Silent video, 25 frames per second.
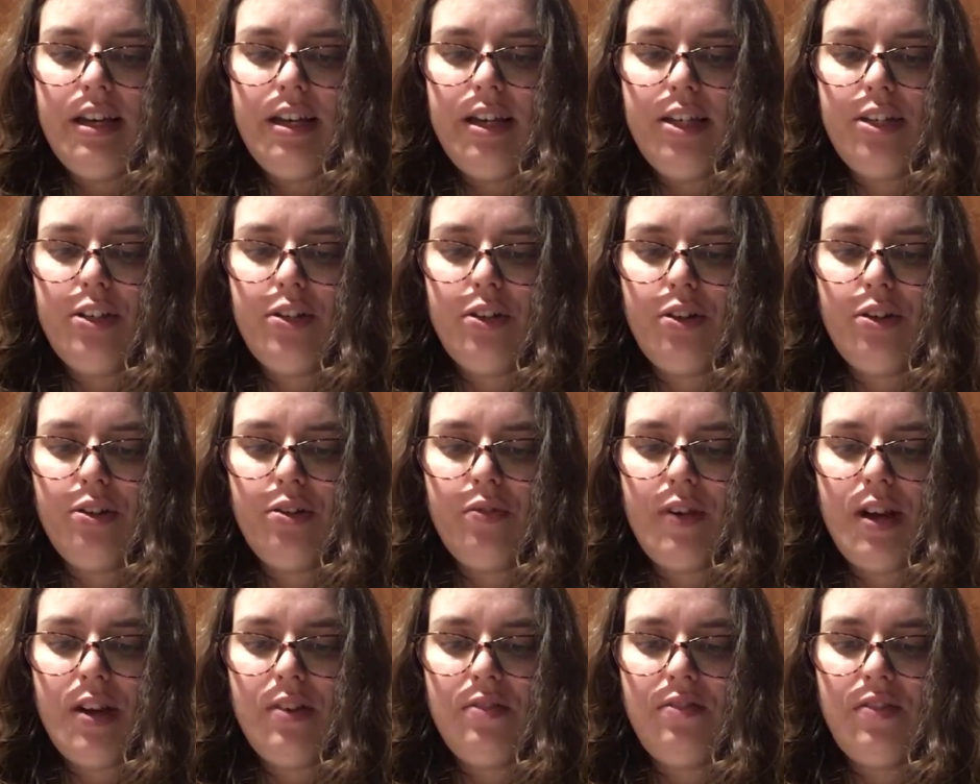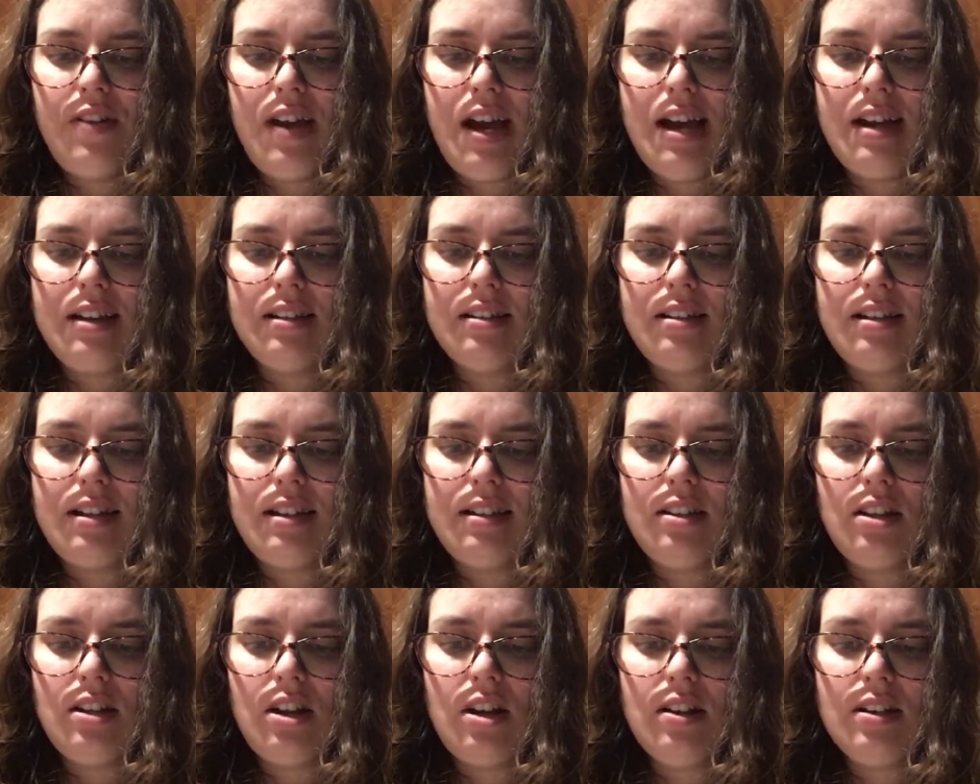He turned around fast
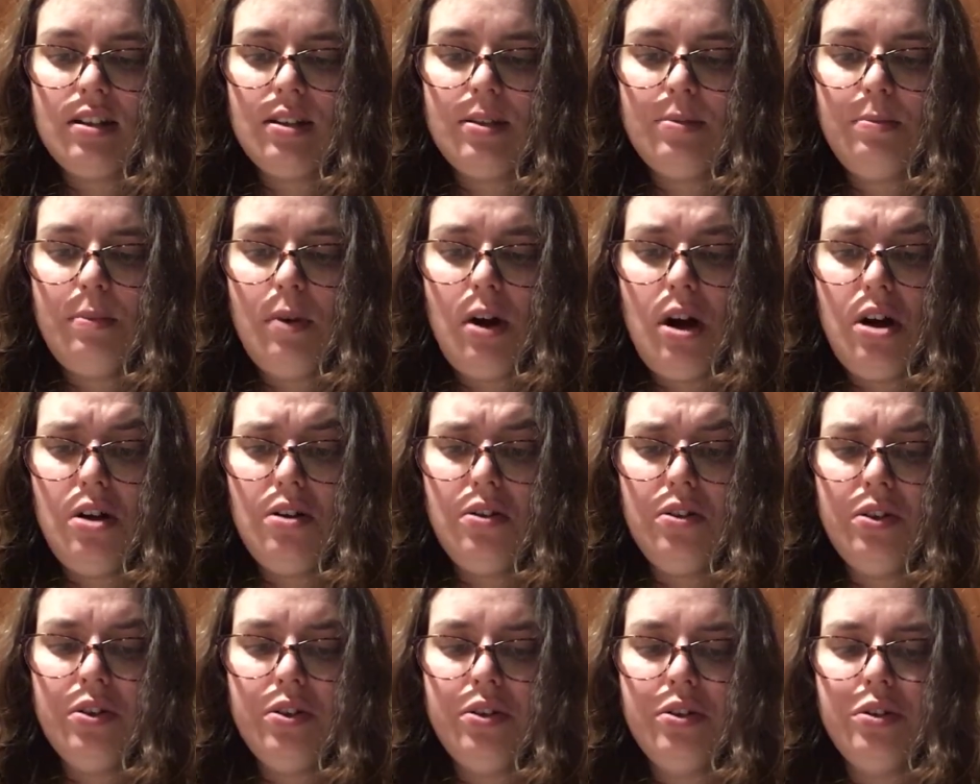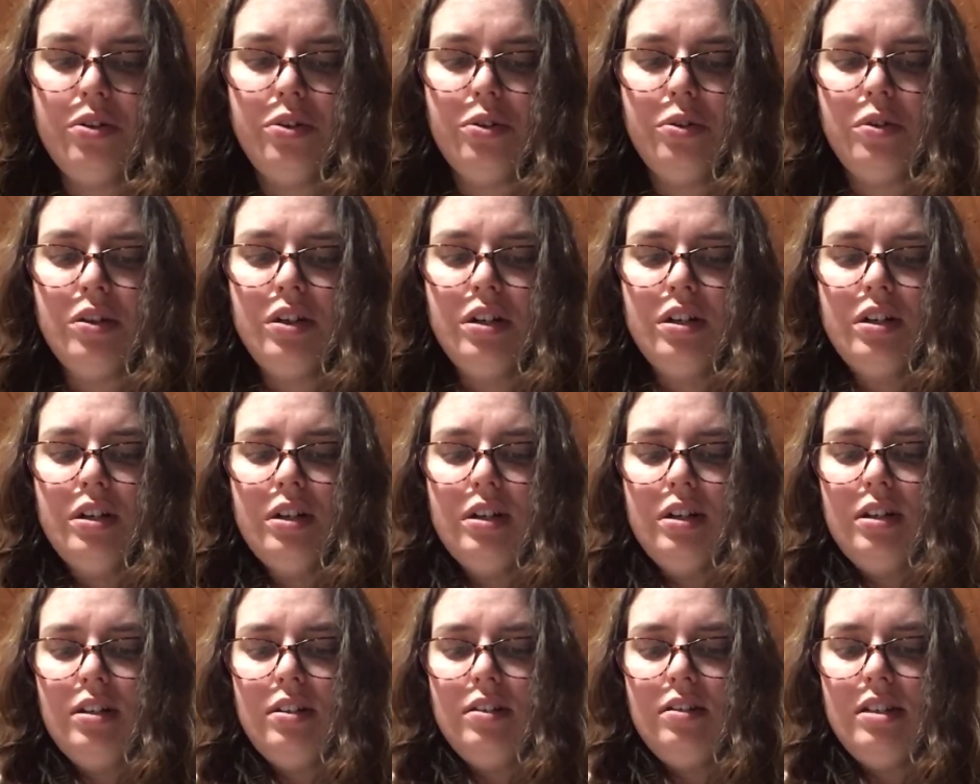and saw a small Who,
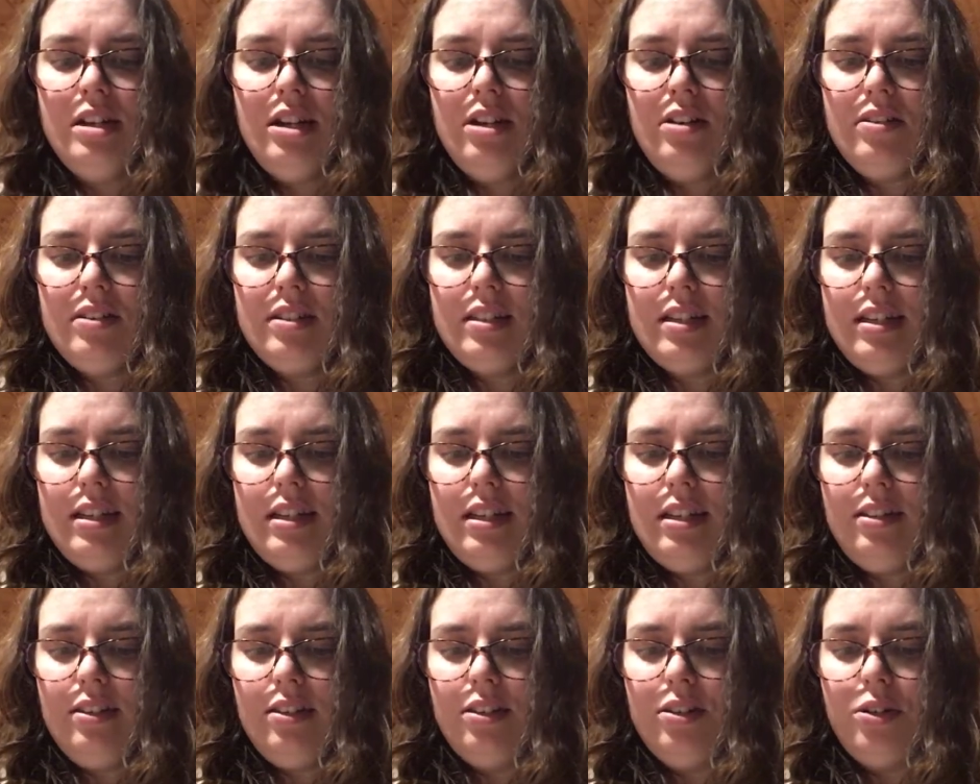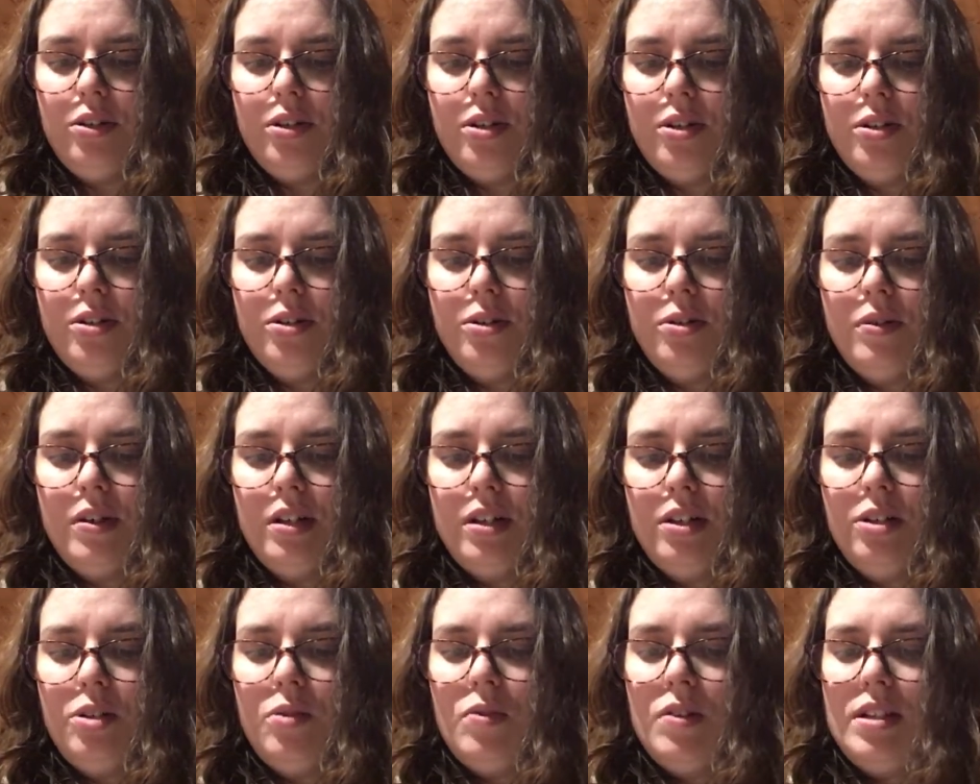little Cindy Lou who
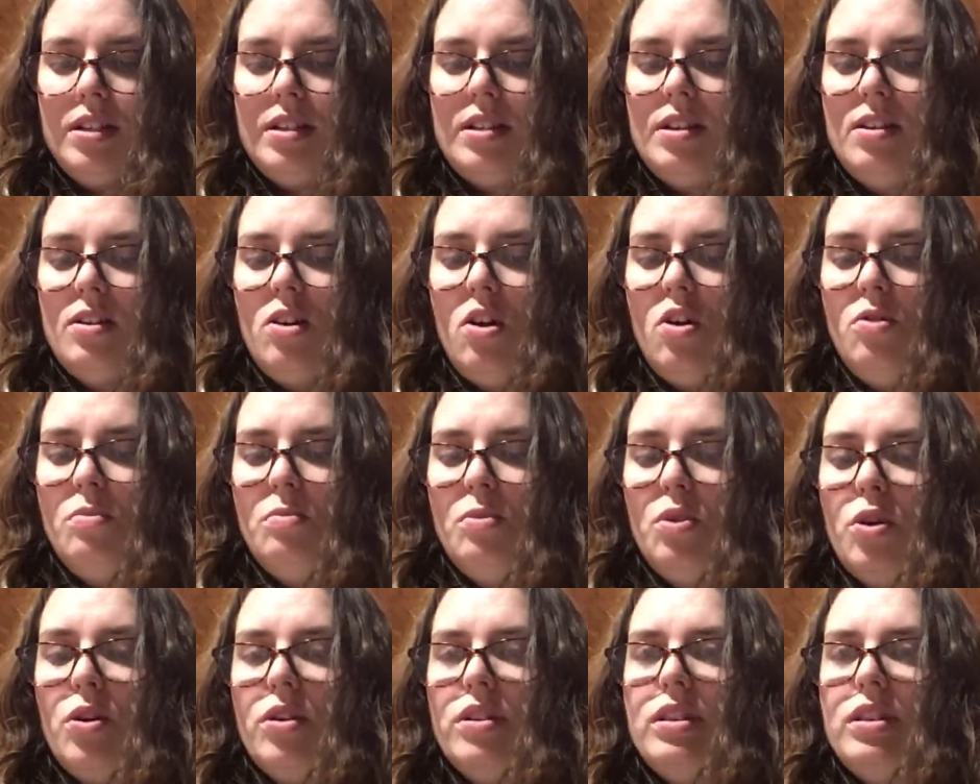was no more